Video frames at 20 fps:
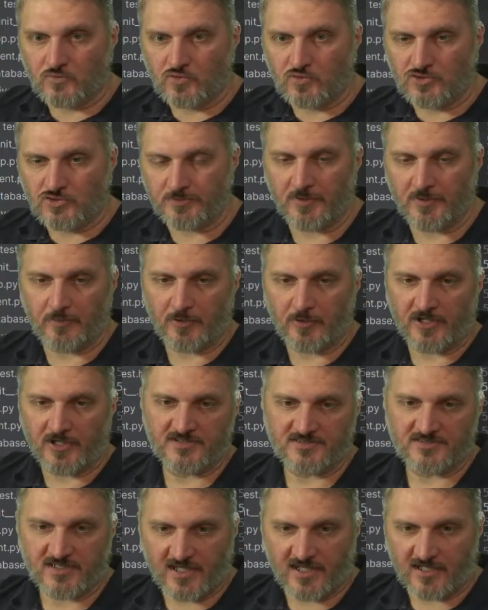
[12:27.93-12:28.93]
should be pretty
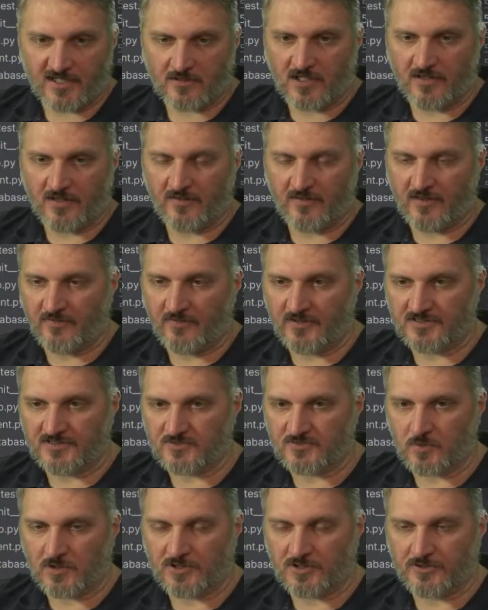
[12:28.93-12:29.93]
easy to handle. I think it's just
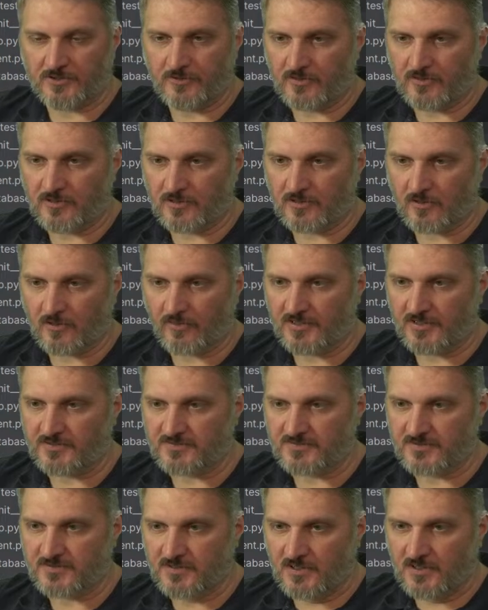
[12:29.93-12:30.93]
one or two little
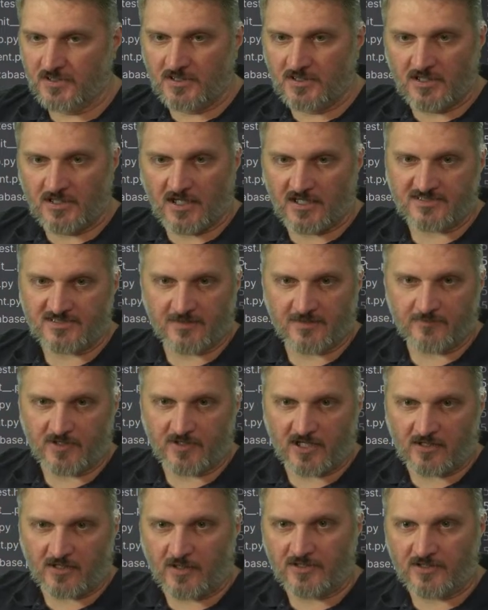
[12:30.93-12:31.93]
things. I just haven't
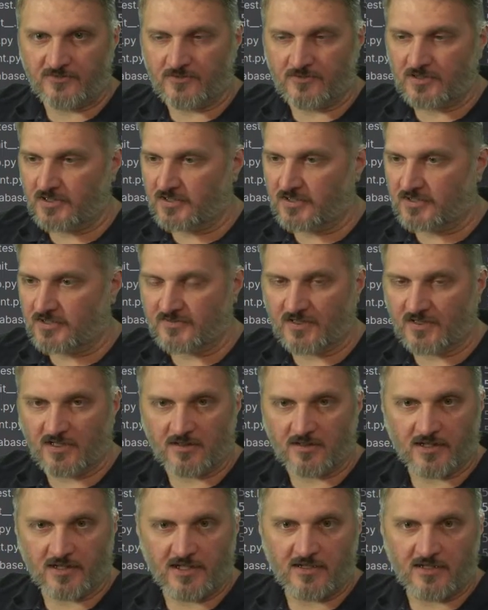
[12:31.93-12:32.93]
gotten around to it, and it's getting
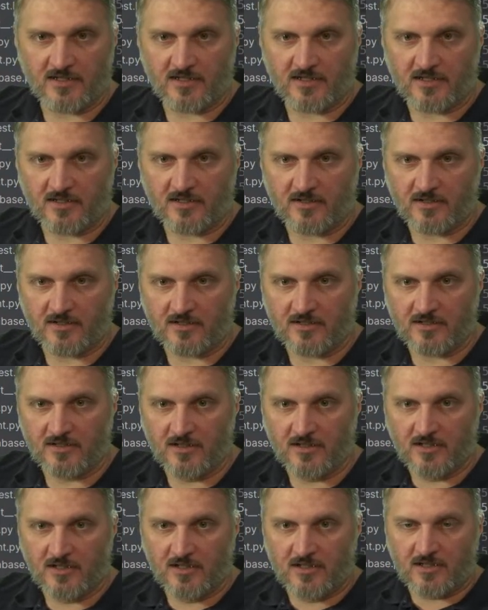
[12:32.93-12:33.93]
late. And
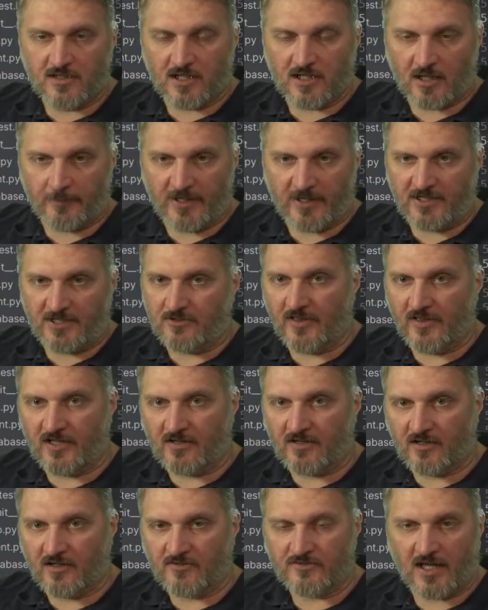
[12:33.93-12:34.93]
I may do that
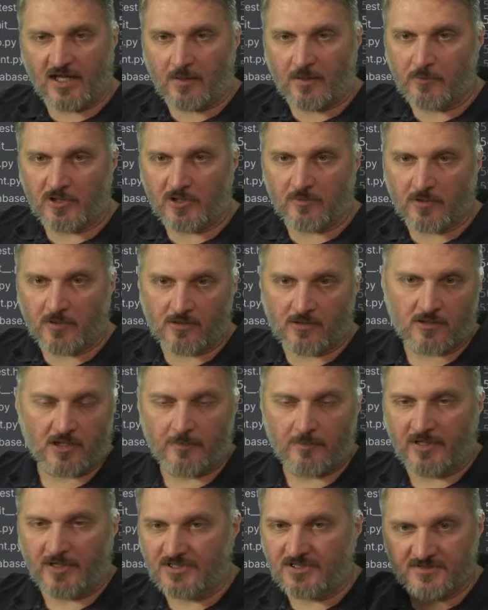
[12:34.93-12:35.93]
on this camera tomorrow, or I
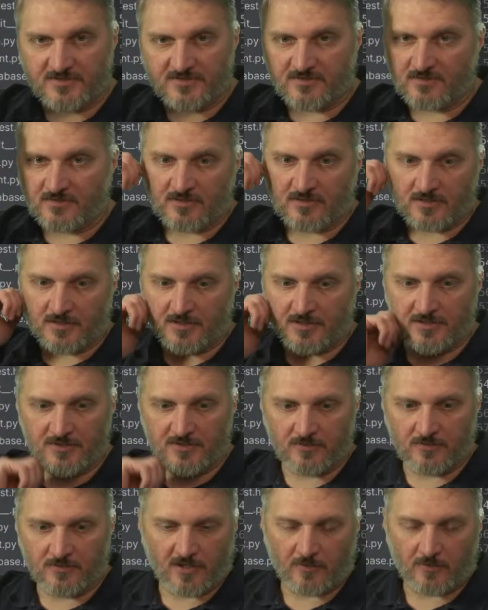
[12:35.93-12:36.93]
may just
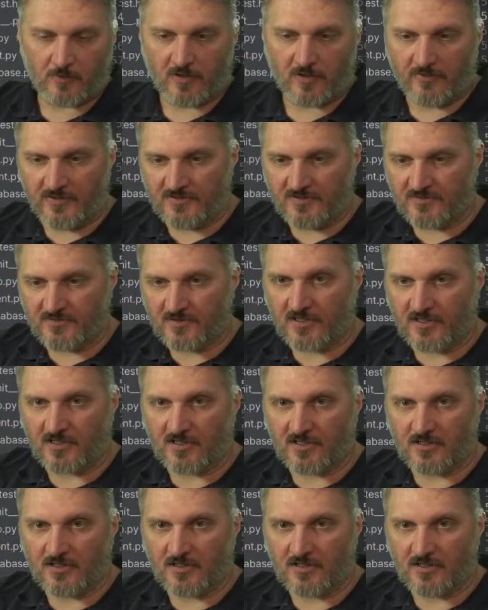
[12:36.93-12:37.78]
do another one of these like